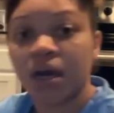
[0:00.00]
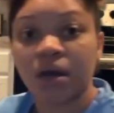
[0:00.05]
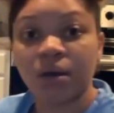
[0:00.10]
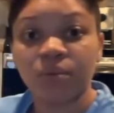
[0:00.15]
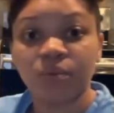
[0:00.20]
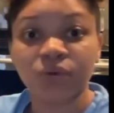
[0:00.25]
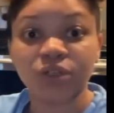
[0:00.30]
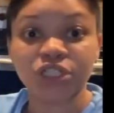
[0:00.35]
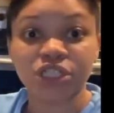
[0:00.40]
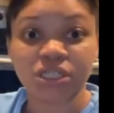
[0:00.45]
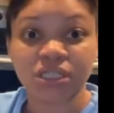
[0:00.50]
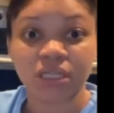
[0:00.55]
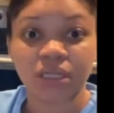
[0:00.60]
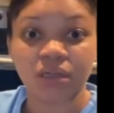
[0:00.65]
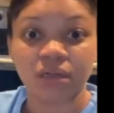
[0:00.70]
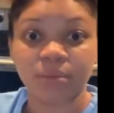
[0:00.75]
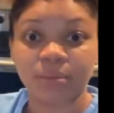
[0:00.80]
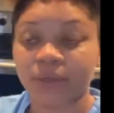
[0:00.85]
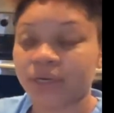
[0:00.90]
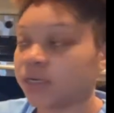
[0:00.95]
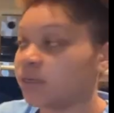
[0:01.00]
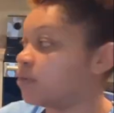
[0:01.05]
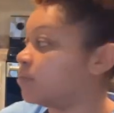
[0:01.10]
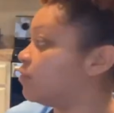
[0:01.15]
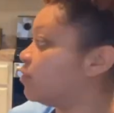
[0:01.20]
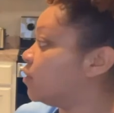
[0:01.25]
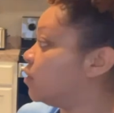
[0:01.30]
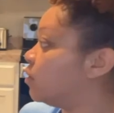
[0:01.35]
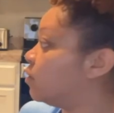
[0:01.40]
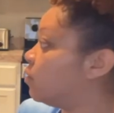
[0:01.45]
with just a little bit of
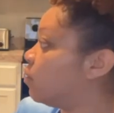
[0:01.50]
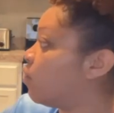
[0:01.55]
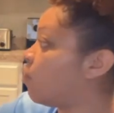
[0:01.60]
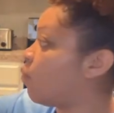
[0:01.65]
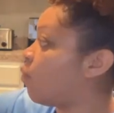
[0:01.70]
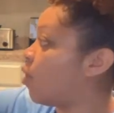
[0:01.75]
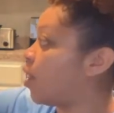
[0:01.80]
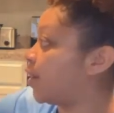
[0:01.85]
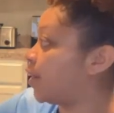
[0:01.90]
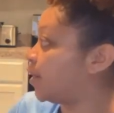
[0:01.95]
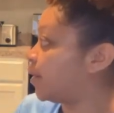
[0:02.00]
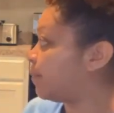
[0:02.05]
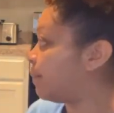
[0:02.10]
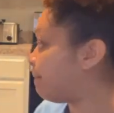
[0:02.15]
water.